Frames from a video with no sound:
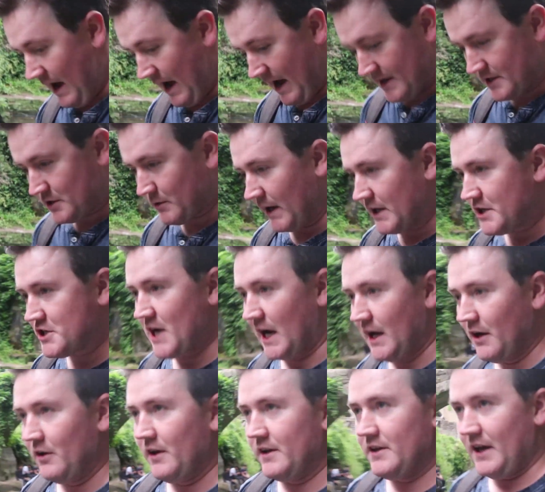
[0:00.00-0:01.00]
And it's quite
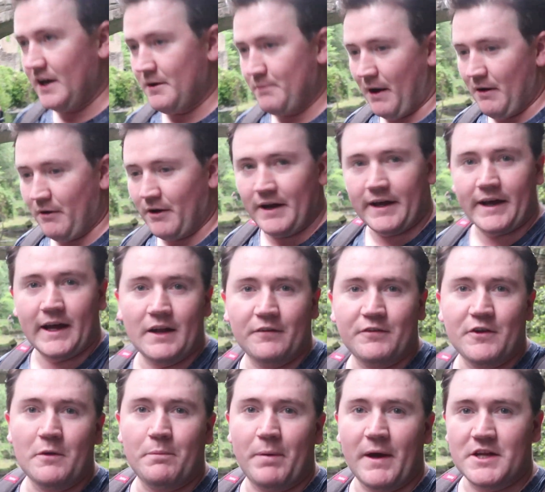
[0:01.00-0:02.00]
shallow today, but I'm going to get
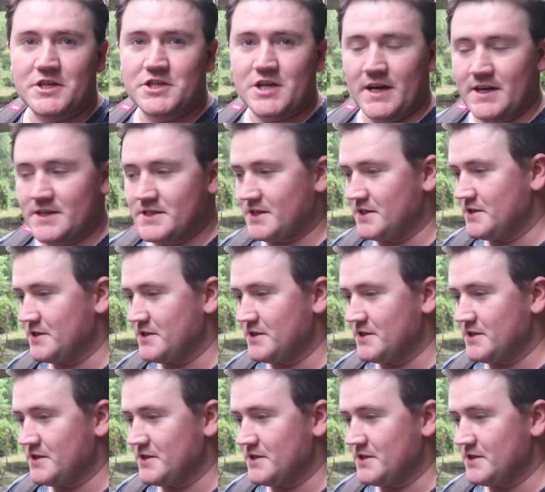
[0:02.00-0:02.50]
a few pictures